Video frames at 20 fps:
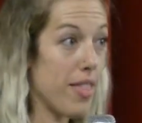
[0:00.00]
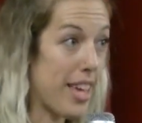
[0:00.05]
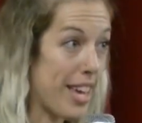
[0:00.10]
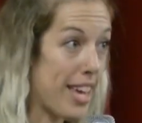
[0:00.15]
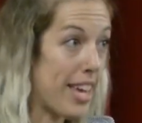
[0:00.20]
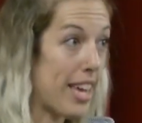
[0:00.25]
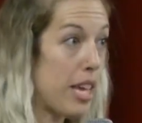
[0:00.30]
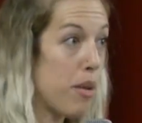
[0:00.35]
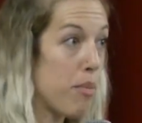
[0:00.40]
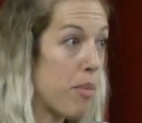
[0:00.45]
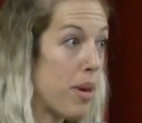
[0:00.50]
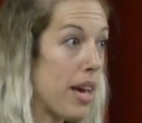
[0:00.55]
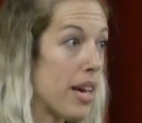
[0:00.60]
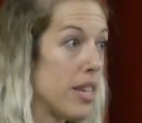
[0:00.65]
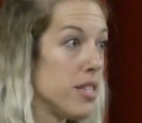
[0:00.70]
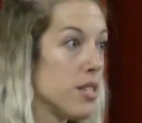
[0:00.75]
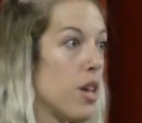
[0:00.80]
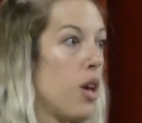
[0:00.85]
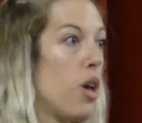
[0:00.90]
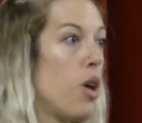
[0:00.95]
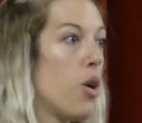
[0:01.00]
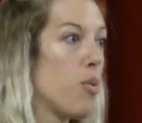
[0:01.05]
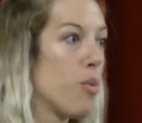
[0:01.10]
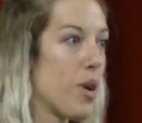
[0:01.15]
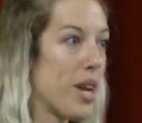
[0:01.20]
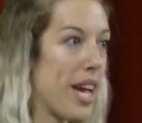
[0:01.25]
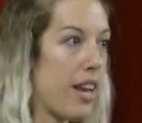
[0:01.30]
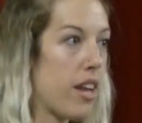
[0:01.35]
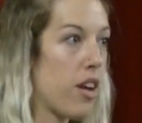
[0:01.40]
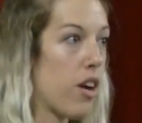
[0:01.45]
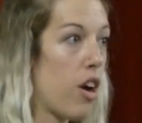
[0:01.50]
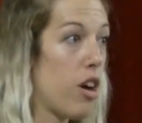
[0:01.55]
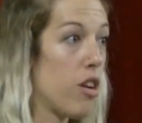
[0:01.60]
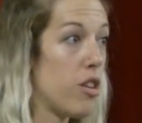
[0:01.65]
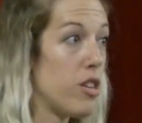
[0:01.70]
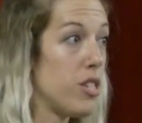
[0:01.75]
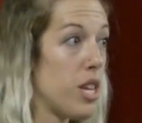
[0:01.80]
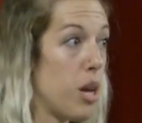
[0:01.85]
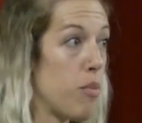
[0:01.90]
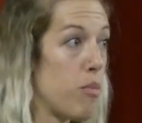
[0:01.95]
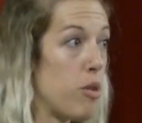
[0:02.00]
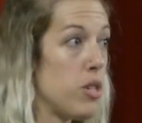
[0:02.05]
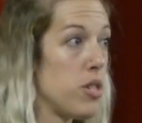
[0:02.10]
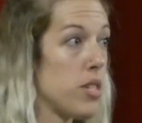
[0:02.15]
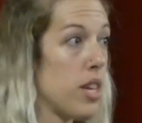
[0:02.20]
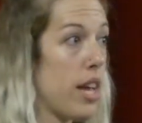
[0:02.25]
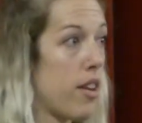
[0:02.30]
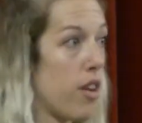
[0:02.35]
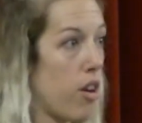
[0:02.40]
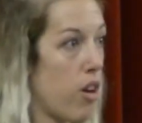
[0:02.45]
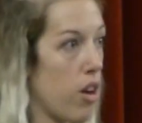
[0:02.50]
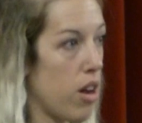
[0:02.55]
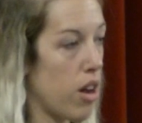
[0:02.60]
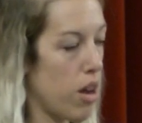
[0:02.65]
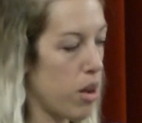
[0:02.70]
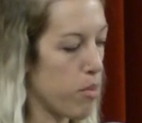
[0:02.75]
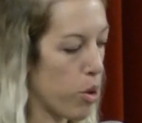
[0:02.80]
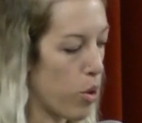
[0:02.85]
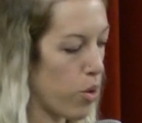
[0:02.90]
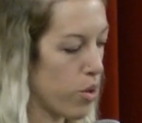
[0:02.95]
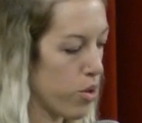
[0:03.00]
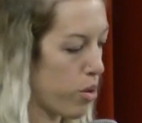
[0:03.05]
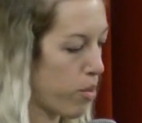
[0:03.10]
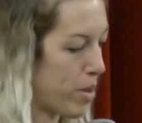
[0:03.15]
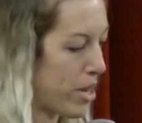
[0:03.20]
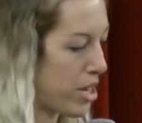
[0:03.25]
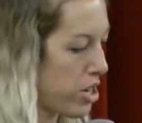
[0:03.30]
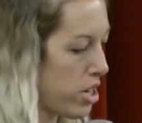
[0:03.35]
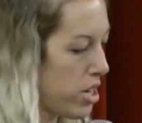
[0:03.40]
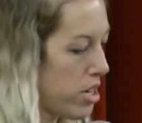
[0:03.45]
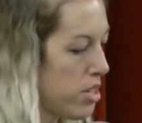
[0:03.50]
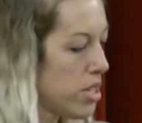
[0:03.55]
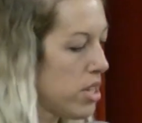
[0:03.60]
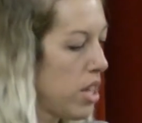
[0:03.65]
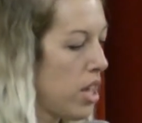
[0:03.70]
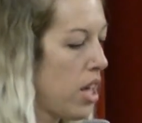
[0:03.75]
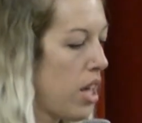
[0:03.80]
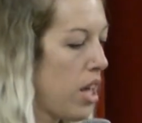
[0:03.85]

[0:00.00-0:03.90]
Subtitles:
heat, because we're getting hotter summers and colder winters.